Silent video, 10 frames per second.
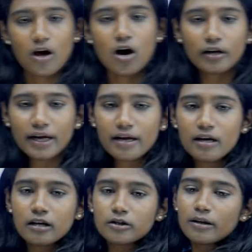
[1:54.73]
Okay,
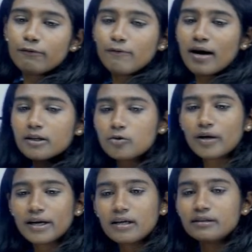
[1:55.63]
so the first
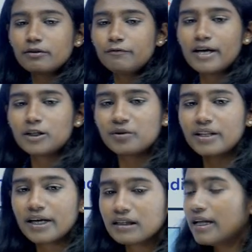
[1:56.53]
one is, the first one
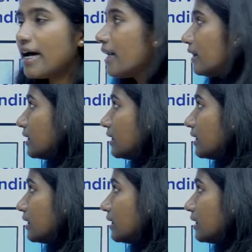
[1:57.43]
that is there in